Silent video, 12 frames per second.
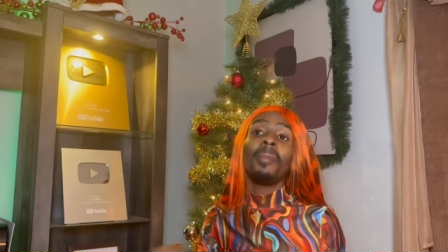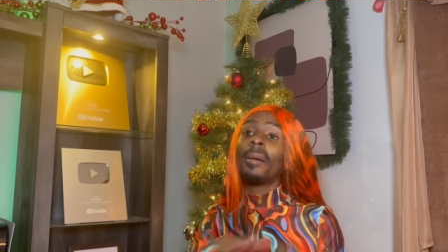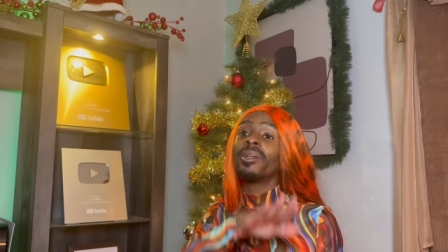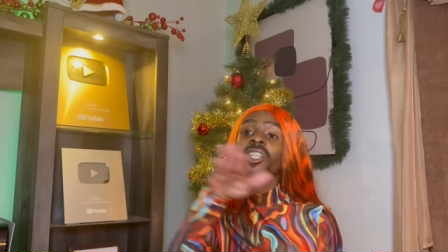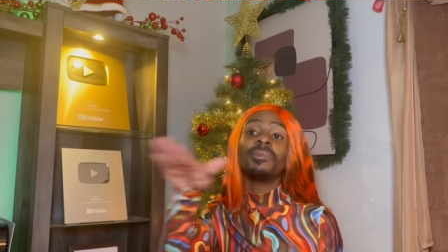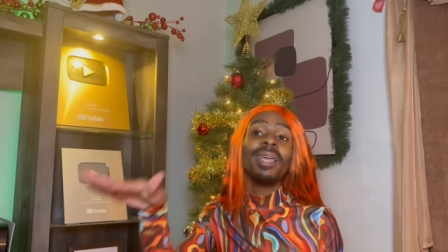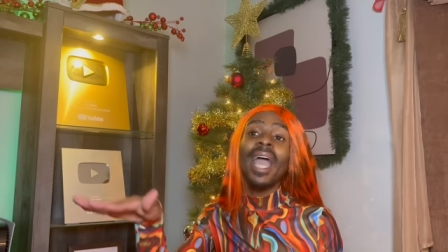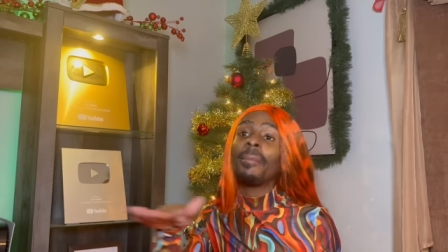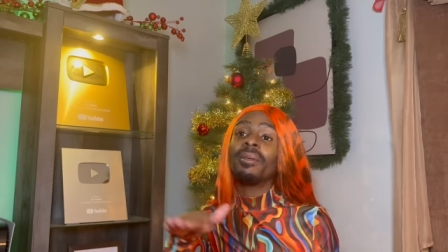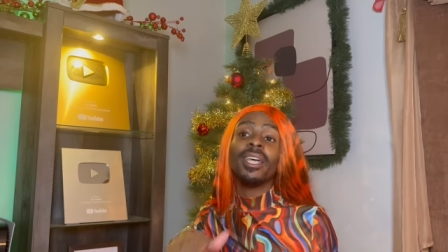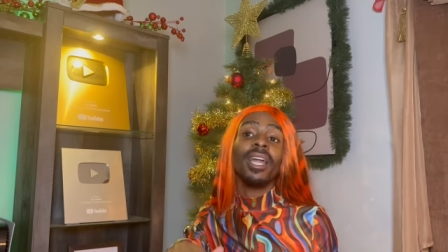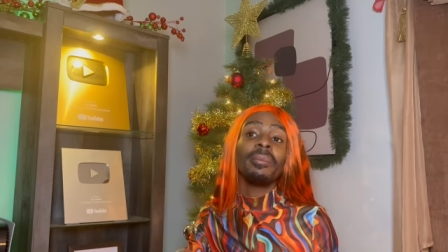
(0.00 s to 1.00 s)
Mama, just be
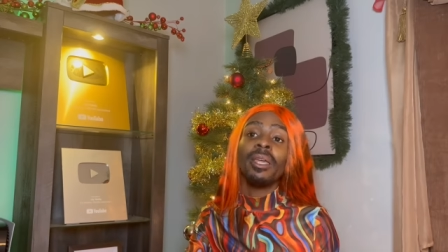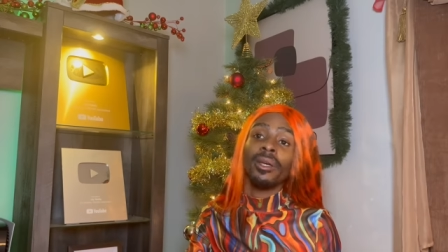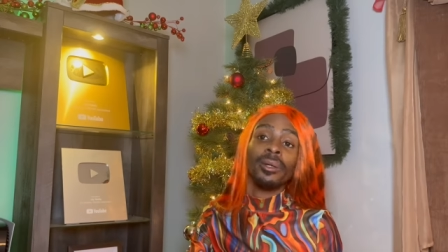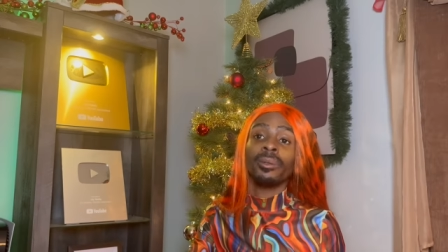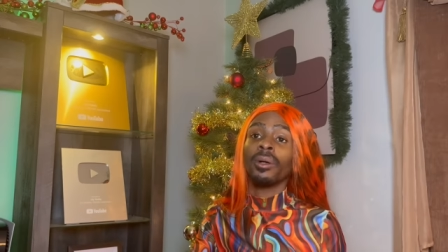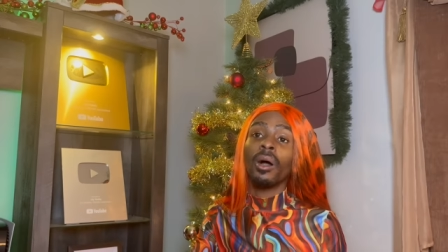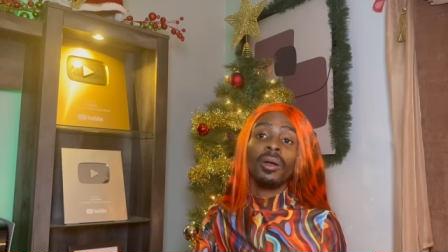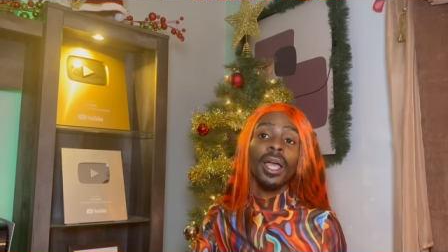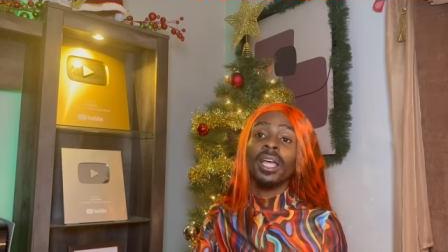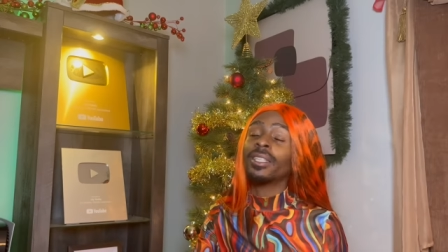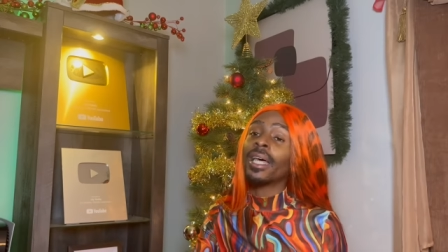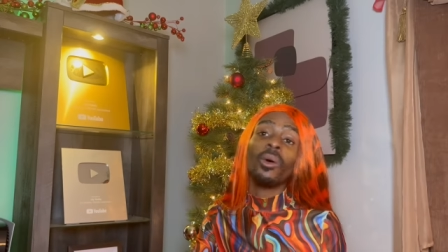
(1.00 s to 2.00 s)
happy that I'm here, okay?
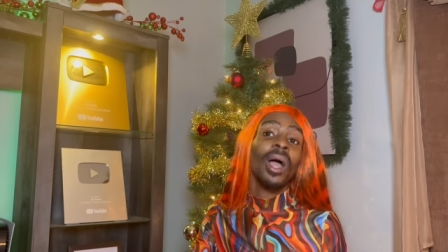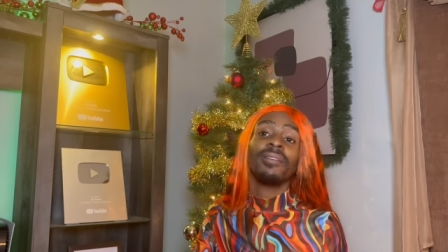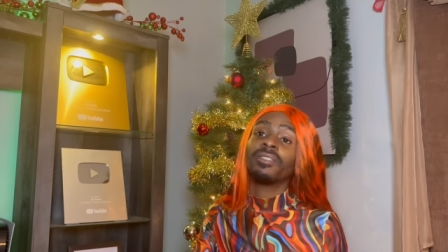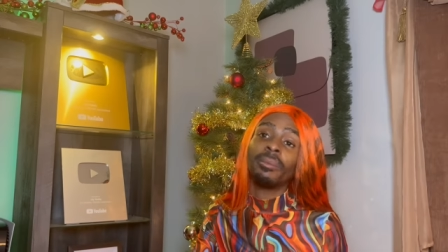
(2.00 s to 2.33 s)
Because I don't have to